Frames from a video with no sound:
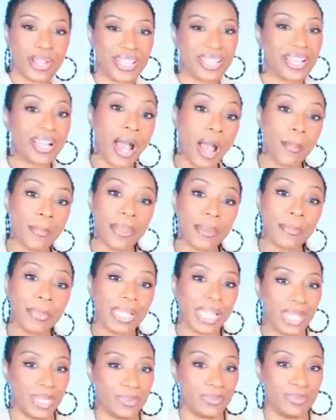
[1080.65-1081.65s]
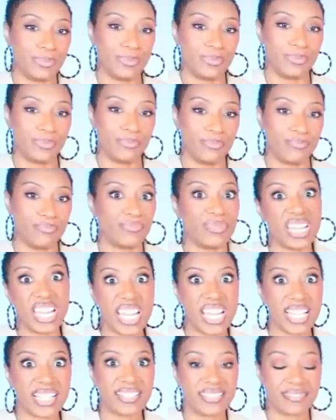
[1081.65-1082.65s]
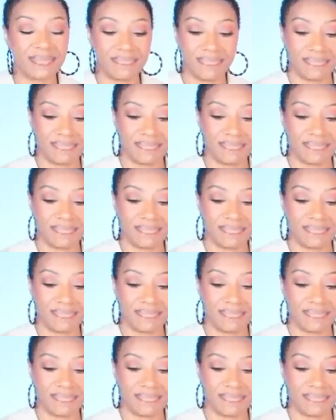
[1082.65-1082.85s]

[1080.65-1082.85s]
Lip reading: Rate and comment below. Next.